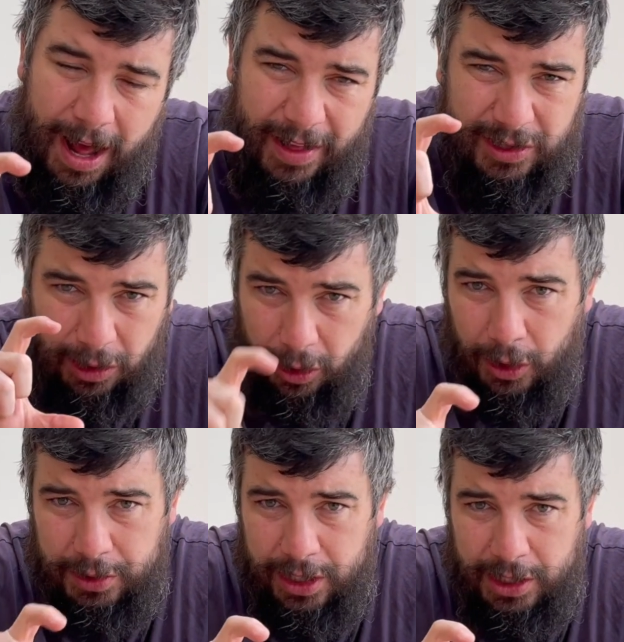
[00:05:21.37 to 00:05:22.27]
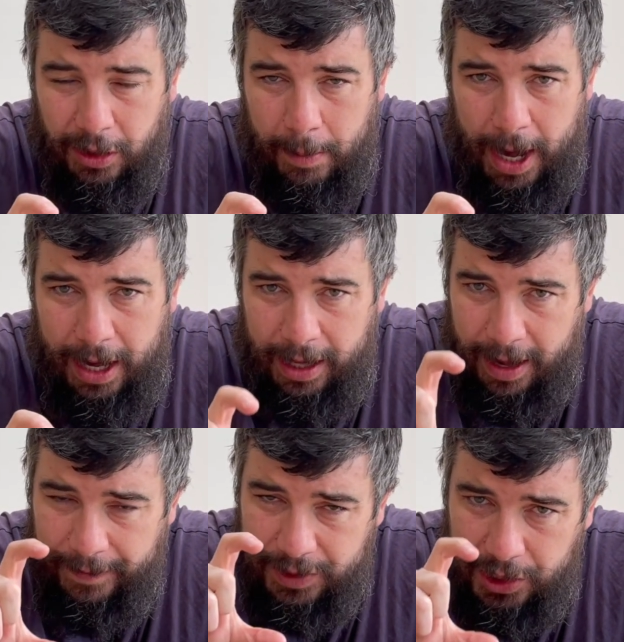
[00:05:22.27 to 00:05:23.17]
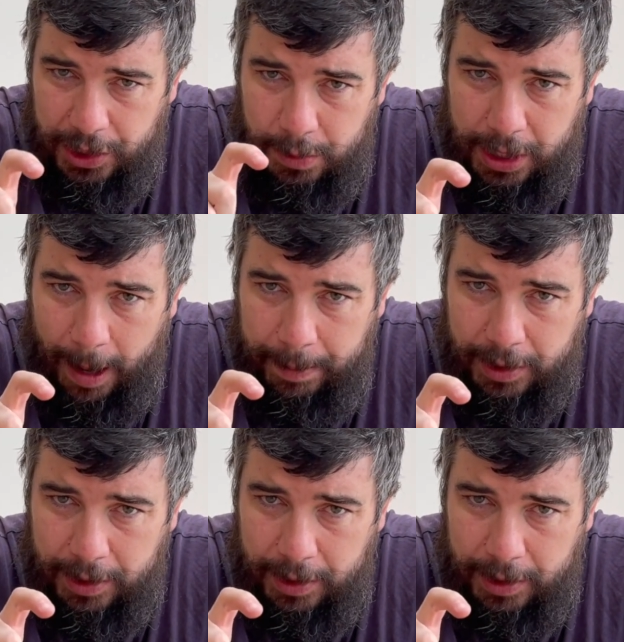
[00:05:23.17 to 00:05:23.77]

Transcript: and there's loads of these on the market, if there's a huge gap